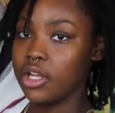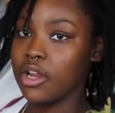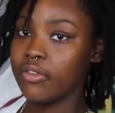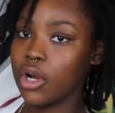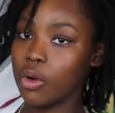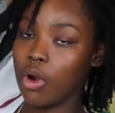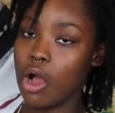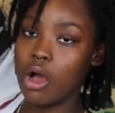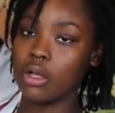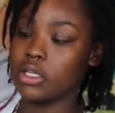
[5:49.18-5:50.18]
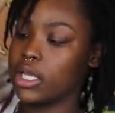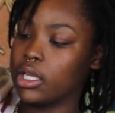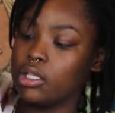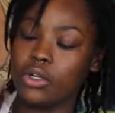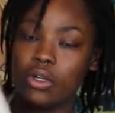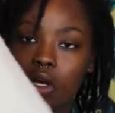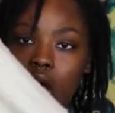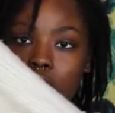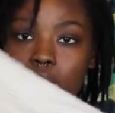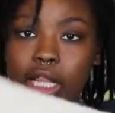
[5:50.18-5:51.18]
You can never go wrong. It's like a little,
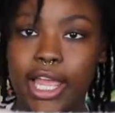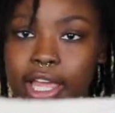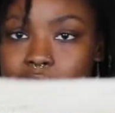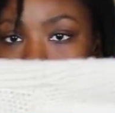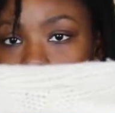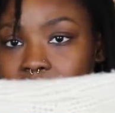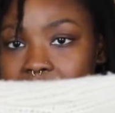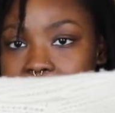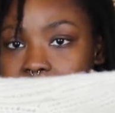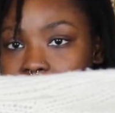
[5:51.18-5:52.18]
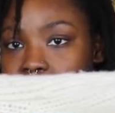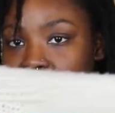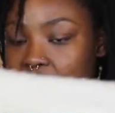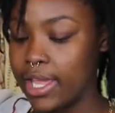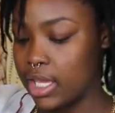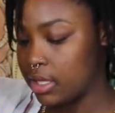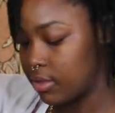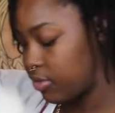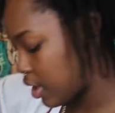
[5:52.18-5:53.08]
like, fleece jacket.